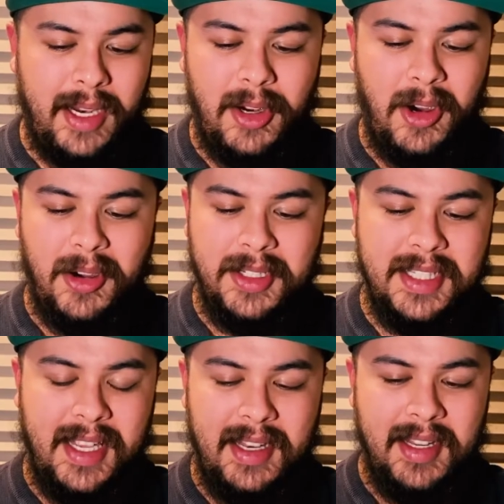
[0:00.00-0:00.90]
cards,
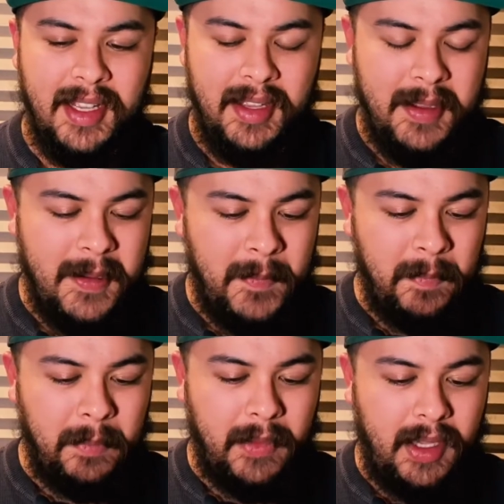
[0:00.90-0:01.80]
and
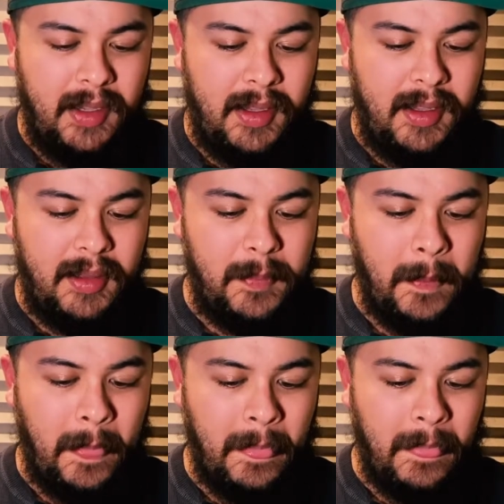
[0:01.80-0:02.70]

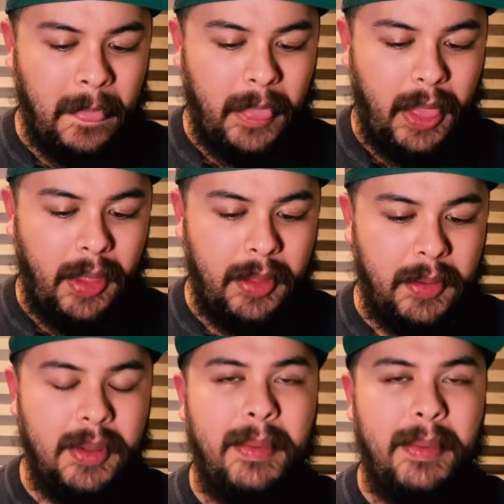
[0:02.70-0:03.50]
through